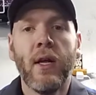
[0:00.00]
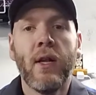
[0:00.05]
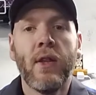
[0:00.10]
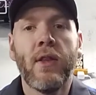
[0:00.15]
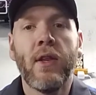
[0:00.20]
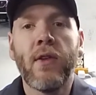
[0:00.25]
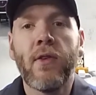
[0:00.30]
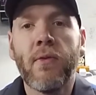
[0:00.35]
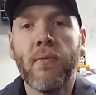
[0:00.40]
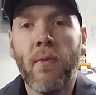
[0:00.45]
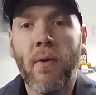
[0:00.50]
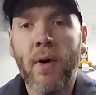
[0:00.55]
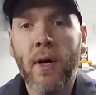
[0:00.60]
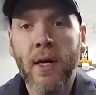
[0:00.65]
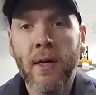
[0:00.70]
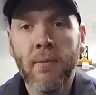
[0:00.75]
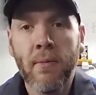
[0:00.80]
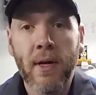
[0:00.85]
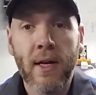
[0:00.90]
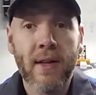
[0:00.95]
this
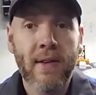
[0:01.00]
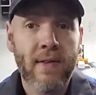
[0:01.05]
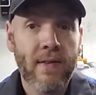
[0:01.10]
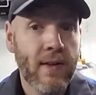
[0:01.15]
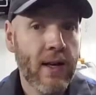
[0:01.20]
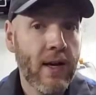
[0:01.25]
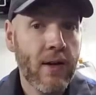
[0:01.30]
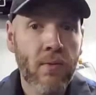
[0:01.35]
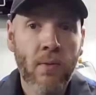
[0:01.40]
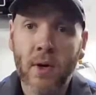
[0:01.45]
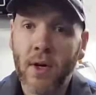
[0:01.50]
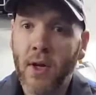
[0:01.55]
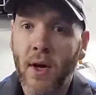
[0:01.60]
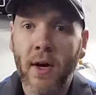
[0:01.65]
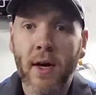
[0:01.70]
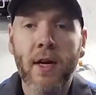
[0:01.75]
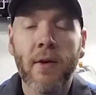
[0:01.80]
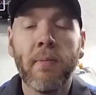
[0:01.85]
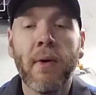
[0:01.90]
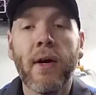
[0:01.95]
morning, but instead we're
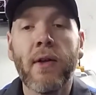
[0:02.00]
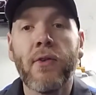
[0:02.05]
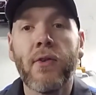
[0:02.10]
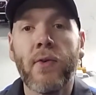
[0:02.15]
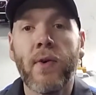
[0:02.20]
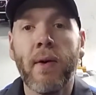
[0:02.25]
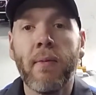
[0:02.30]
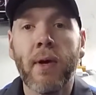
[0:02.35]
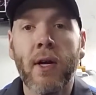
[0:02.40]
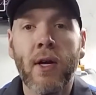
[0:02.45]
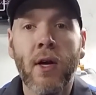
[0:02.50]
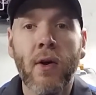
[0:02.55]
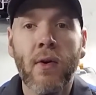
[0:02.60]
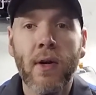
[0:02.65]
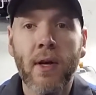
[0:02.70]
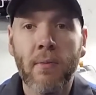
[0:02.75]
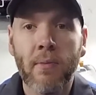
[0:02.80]
talking about ceramic coating